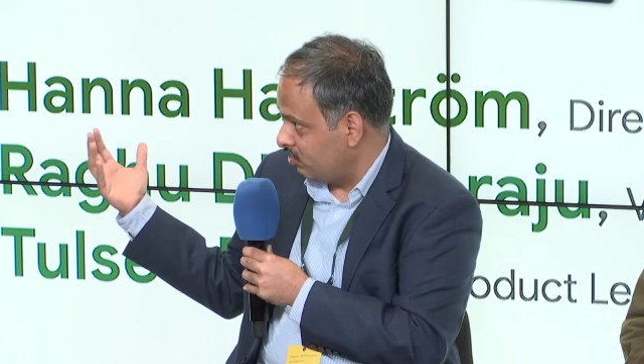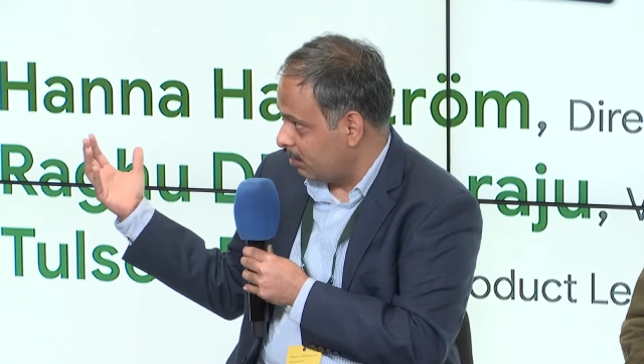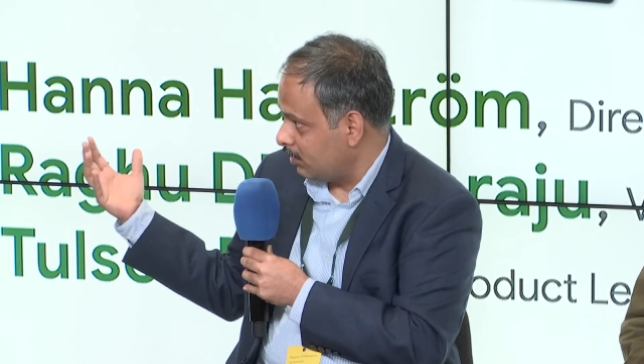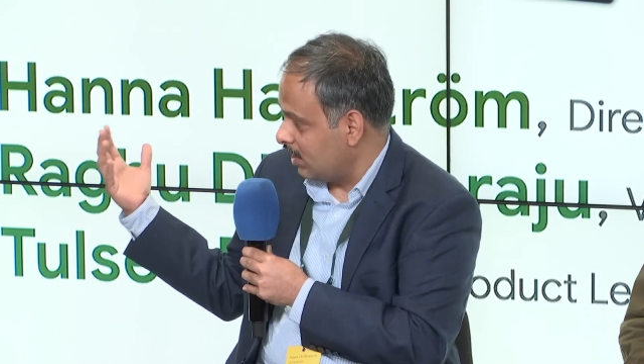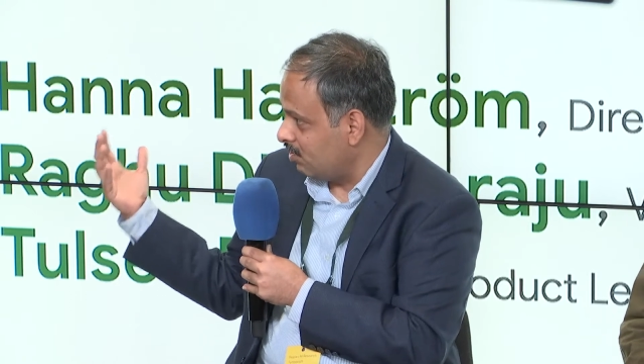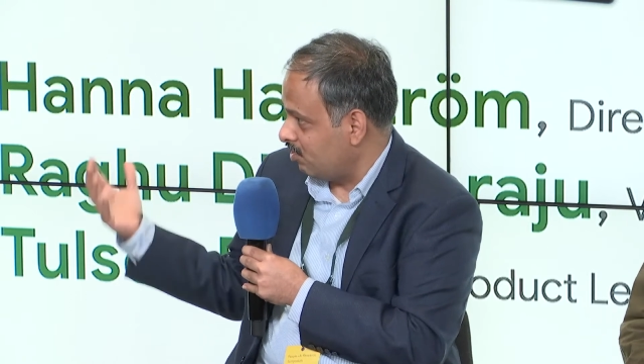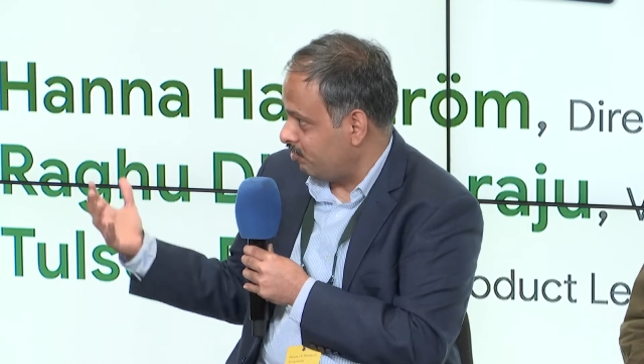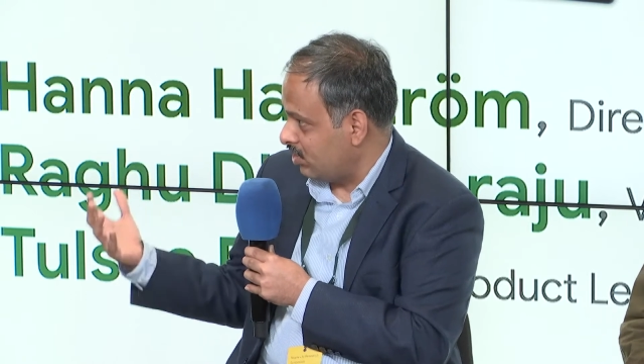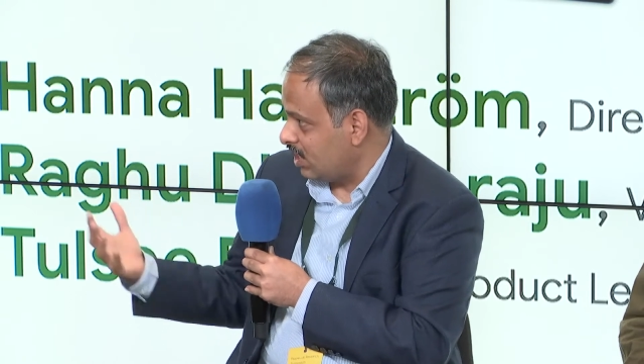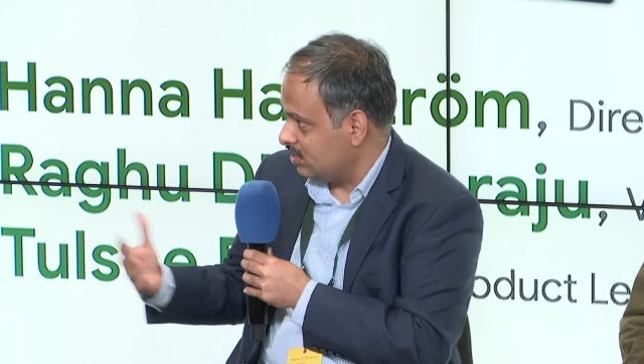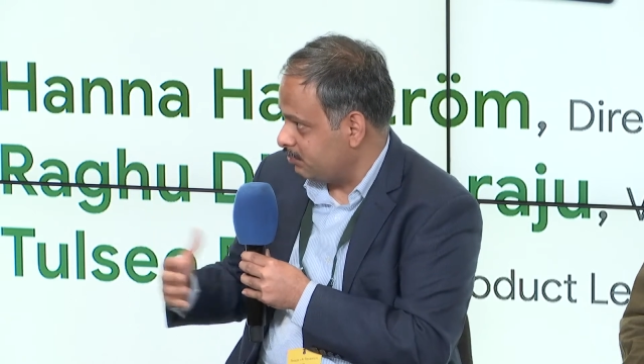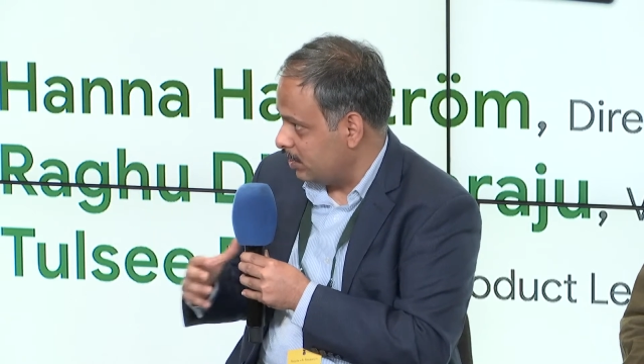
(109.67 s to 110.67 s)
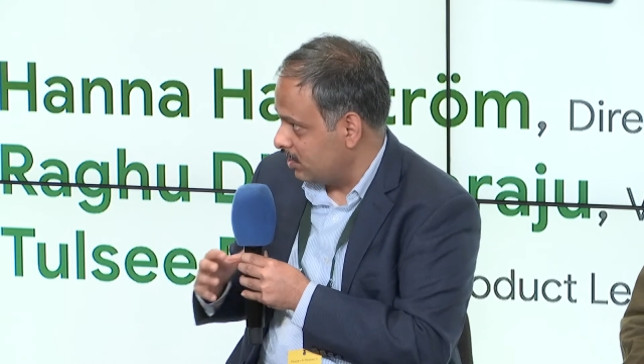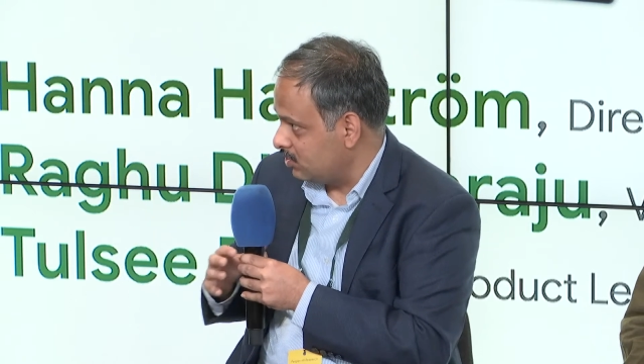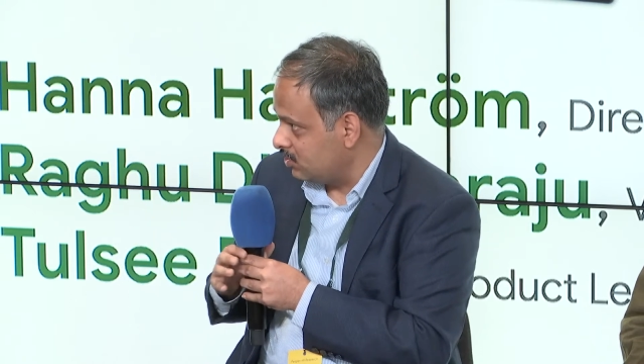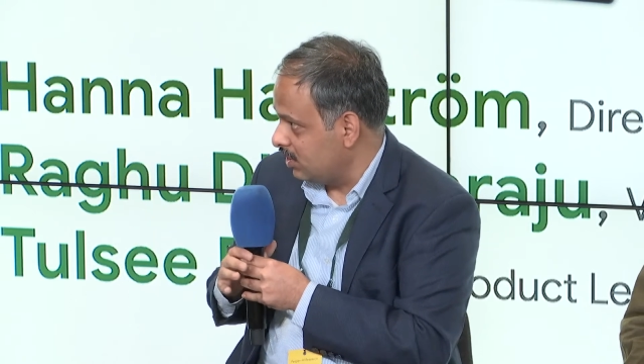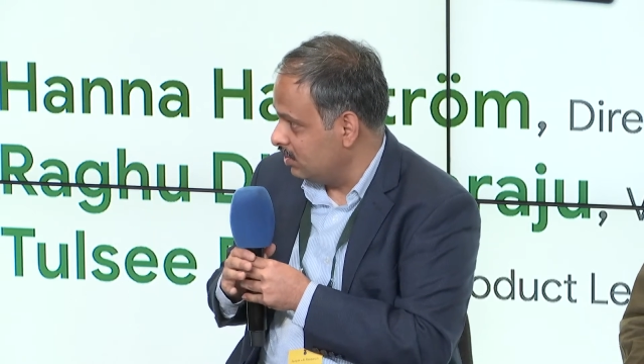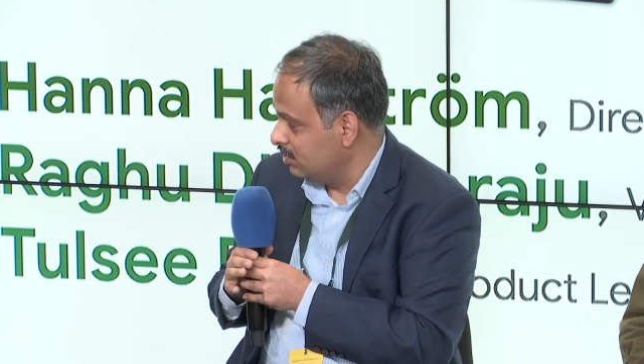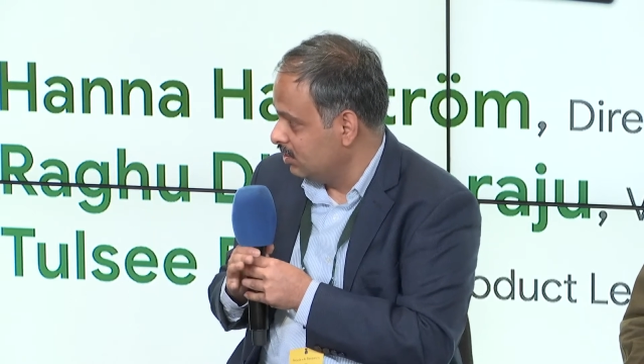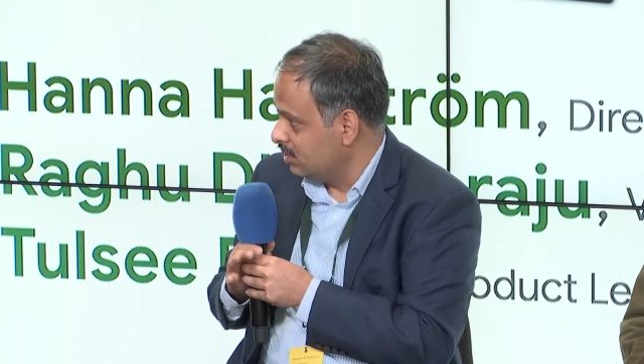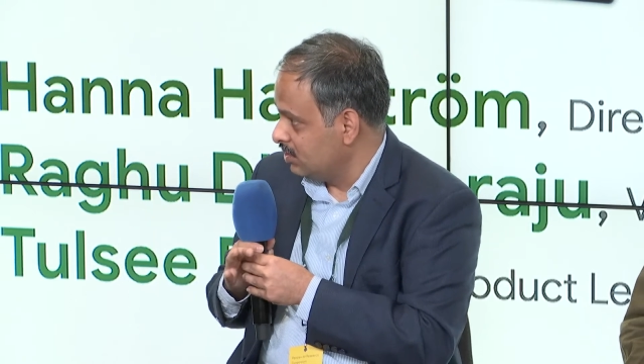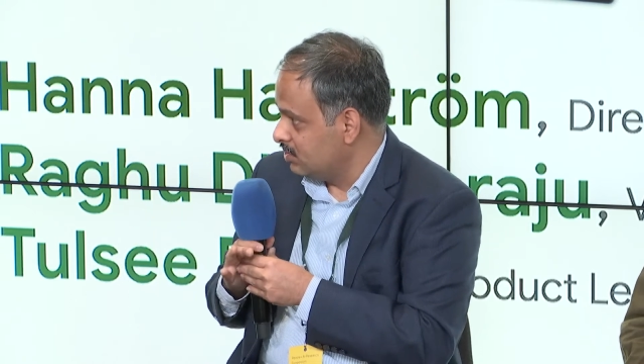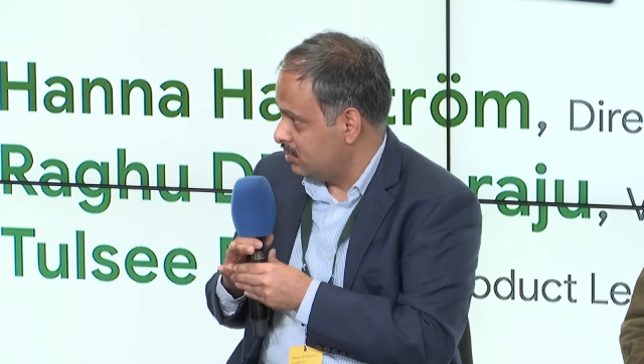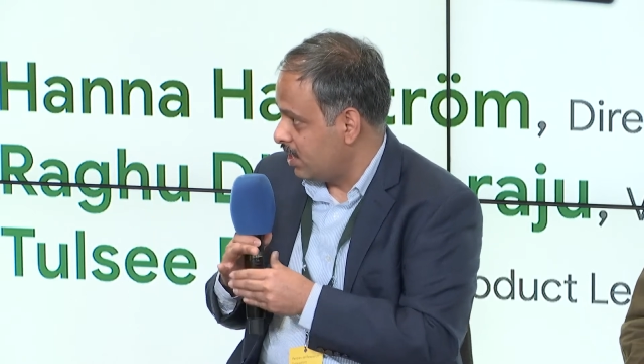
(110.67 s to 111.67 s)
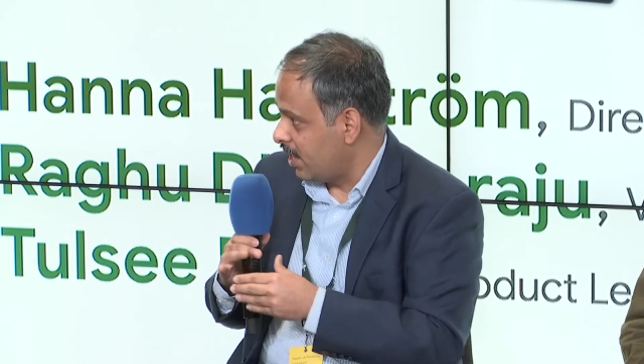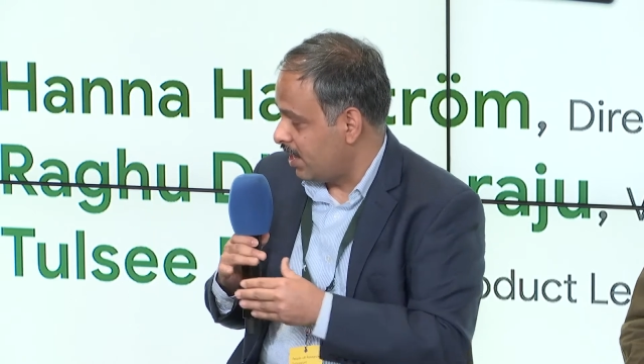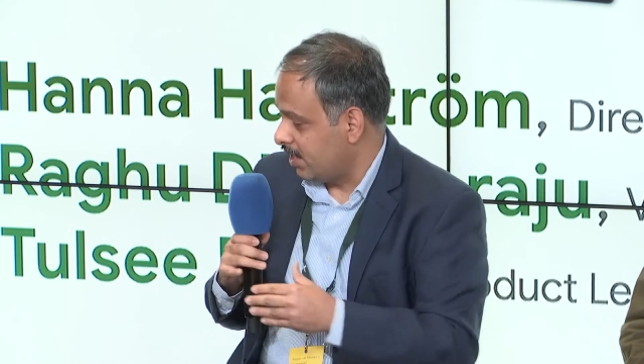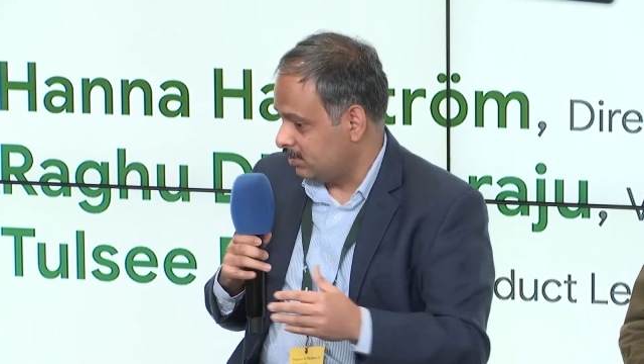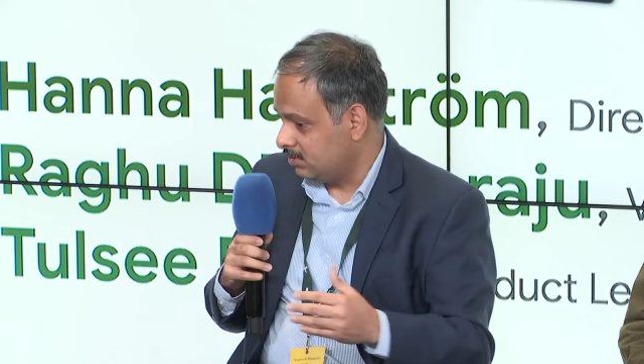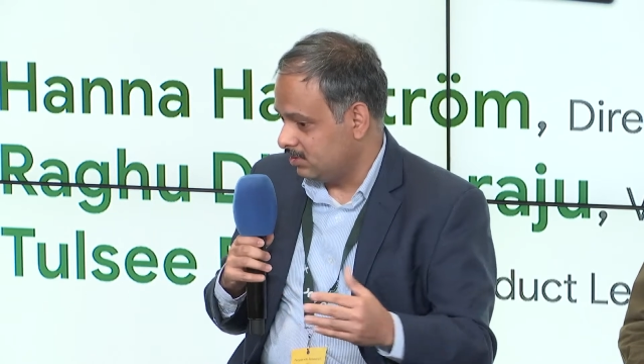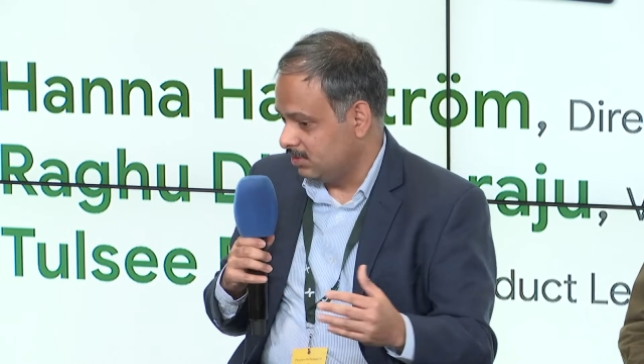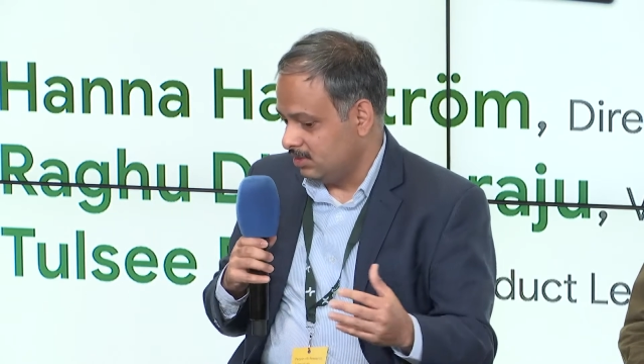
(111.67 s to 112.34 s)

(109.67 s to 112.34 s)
from the level of transparency that,